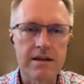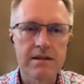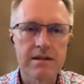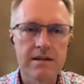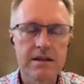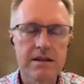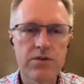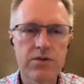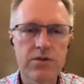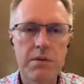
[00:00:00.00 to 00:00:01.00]
Successful
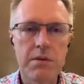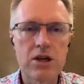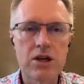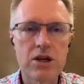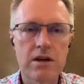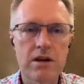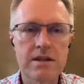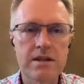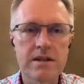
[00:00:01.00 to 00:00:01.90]
combined assurance,